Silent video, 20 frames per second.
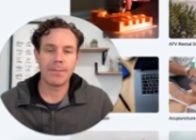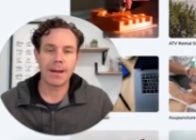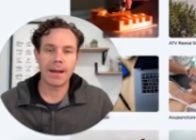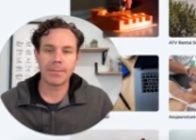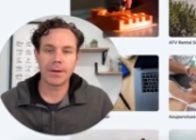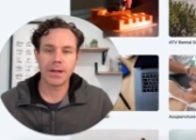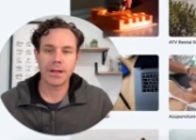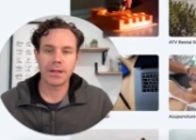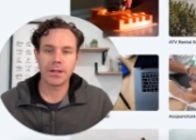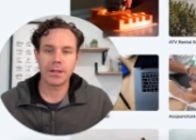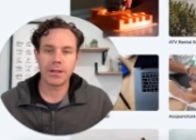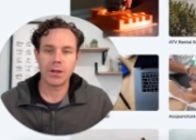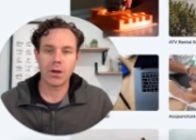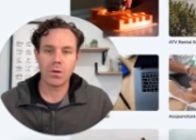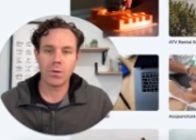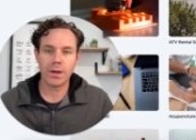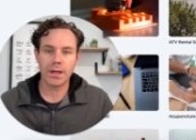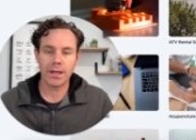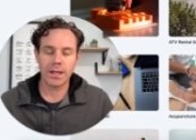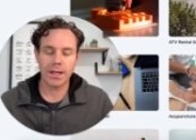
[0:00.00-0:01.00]
going to
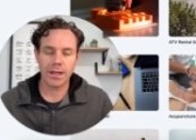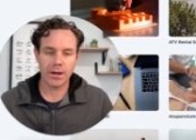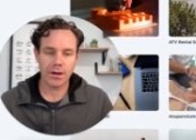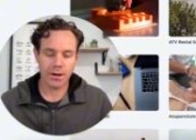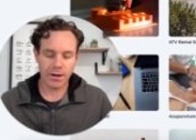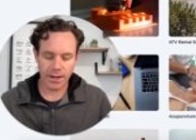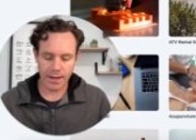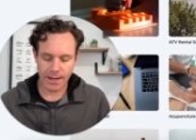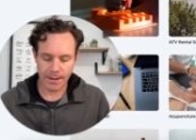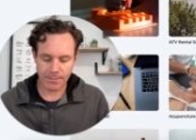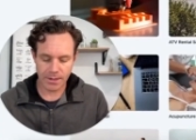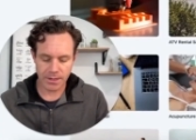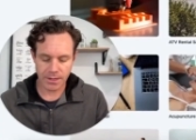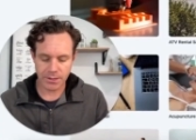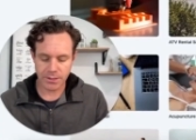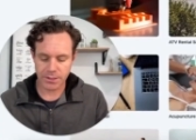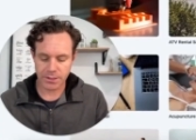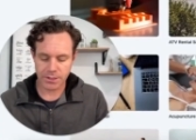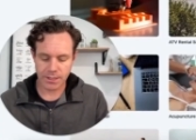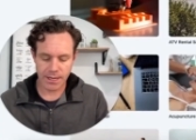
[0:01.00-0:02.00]
go in here and I'm going to
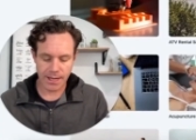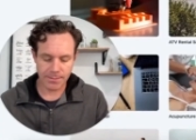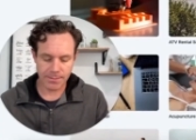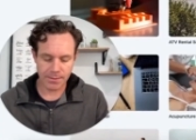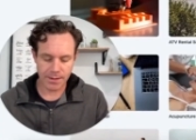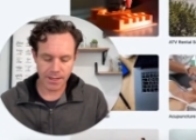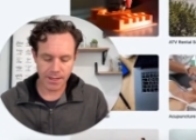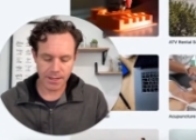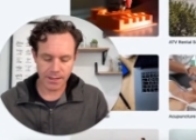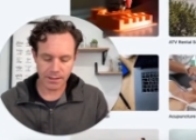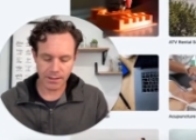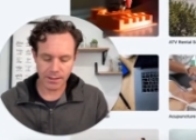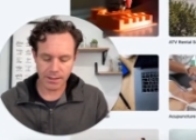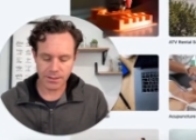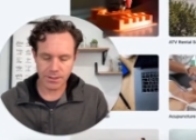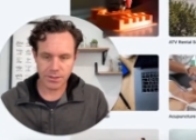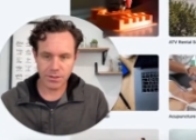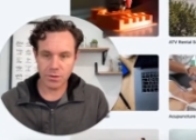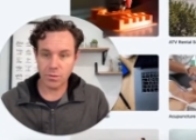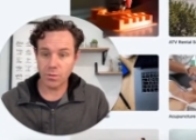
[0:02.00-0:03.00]
just type in, let's
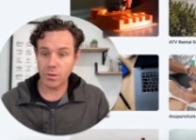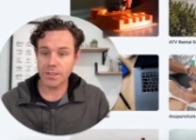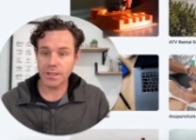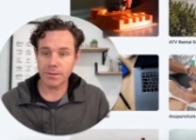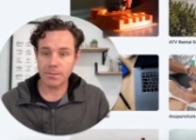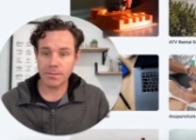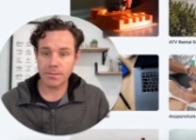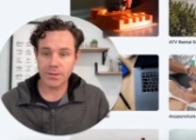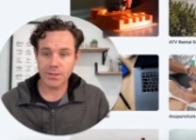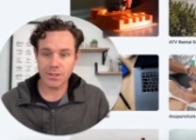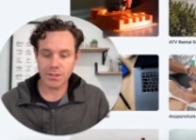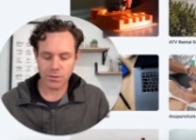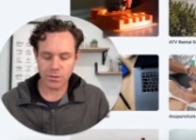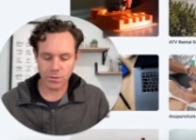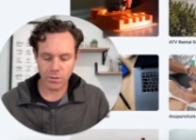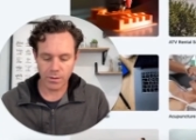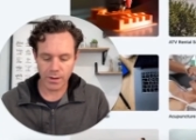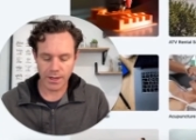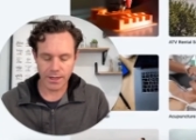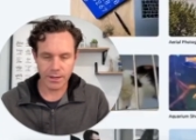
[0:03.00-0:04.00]
do, what type of business do we
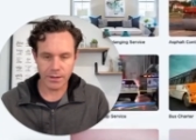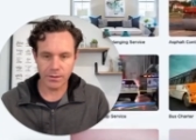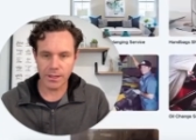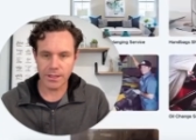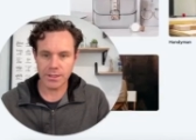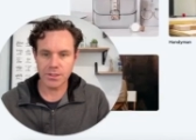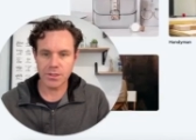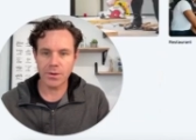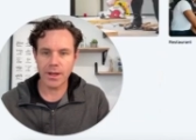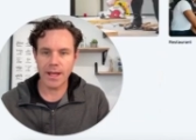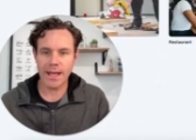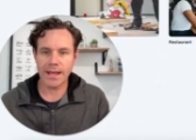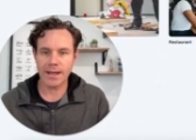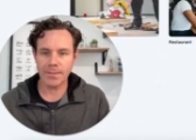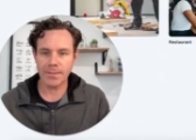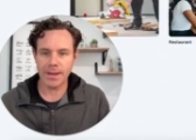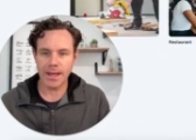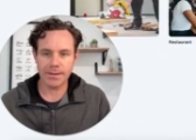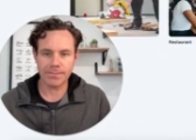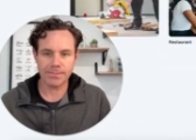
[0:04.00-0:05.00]
want to do? Let's do
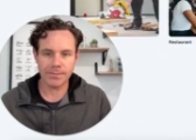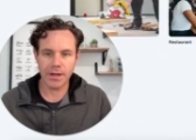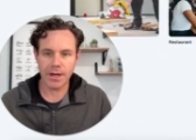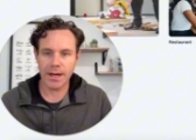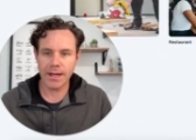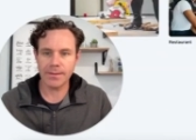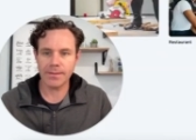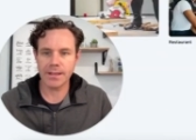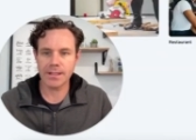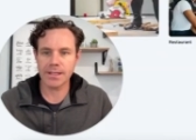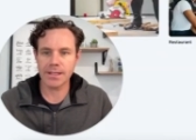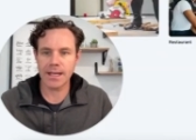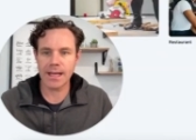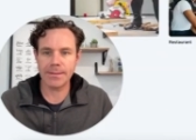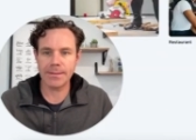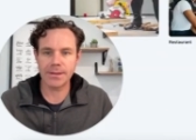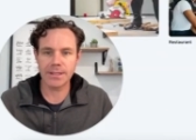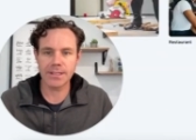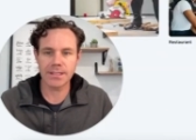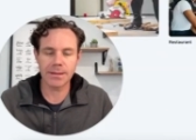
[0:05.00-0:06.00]
handyman. All right, that's a
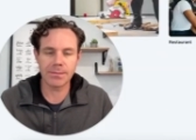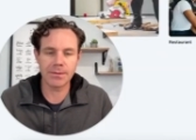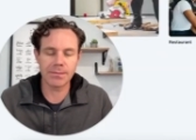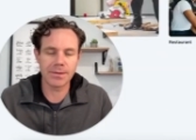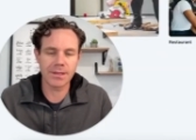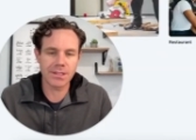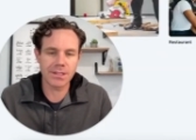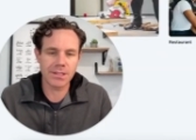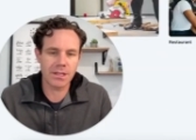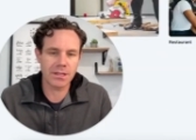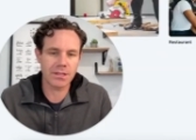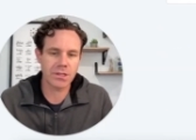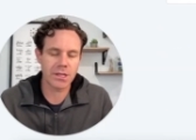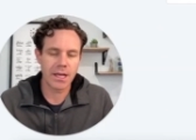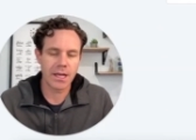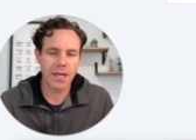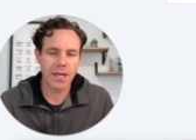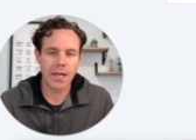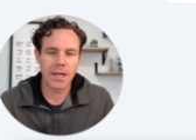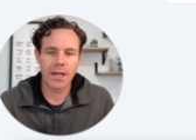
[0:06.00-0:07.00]
common type of business.
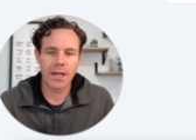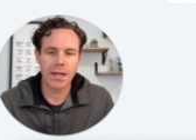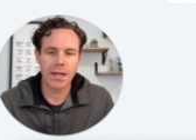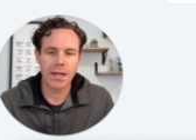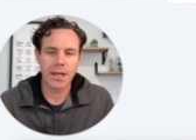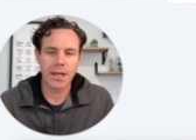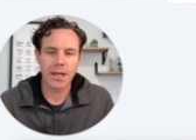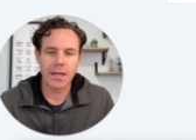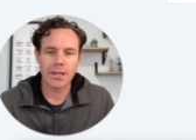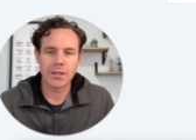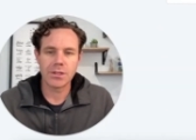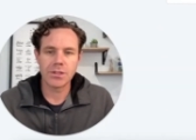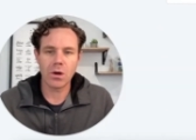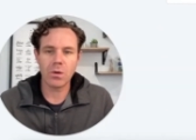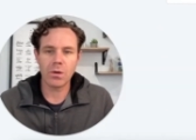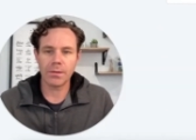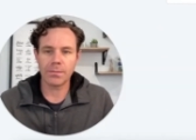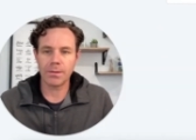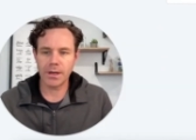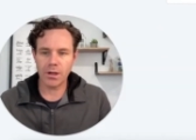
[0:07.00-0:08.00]
So I'm going
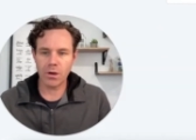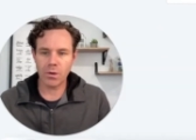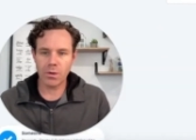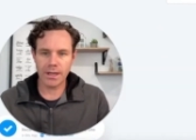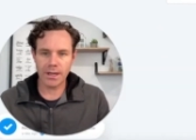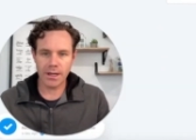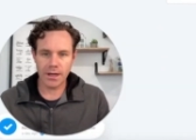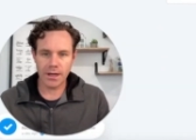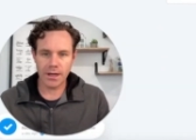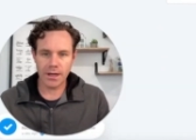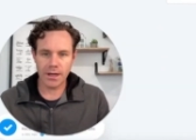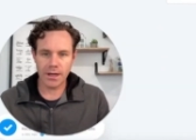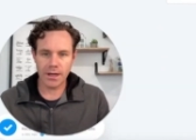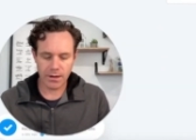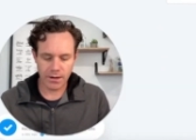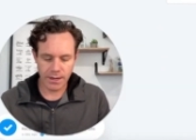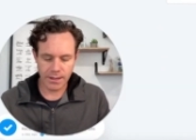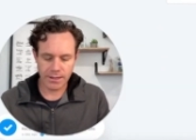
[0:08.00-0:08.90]
to go in here and this is